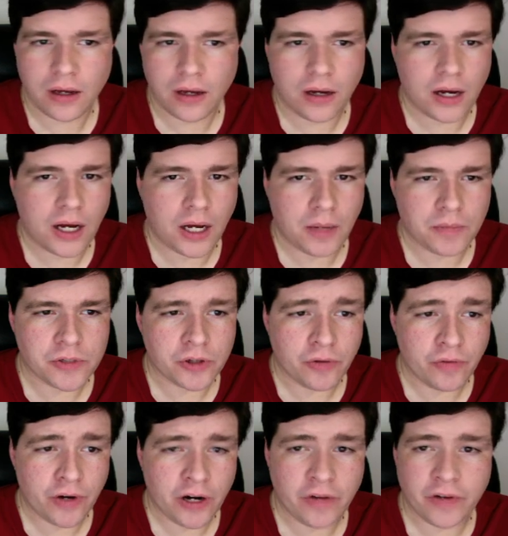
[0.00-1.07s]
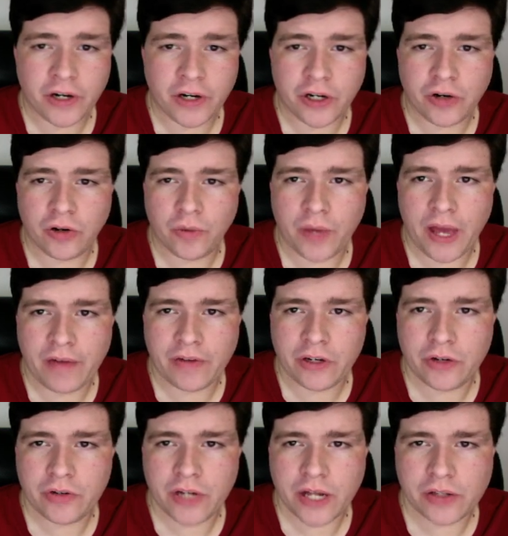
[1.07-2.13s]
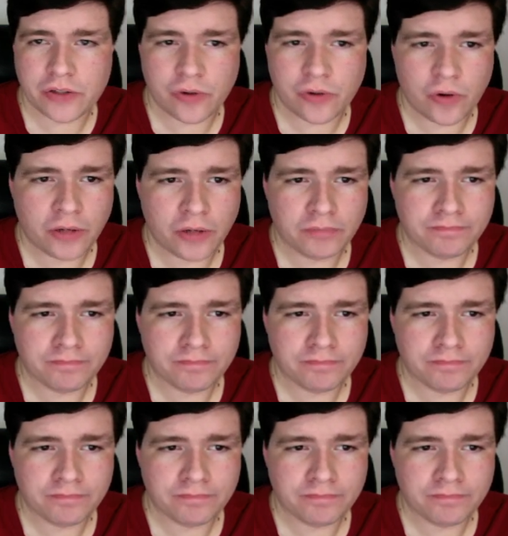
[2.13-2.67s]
So very, very cool. We have a new Death Soarer.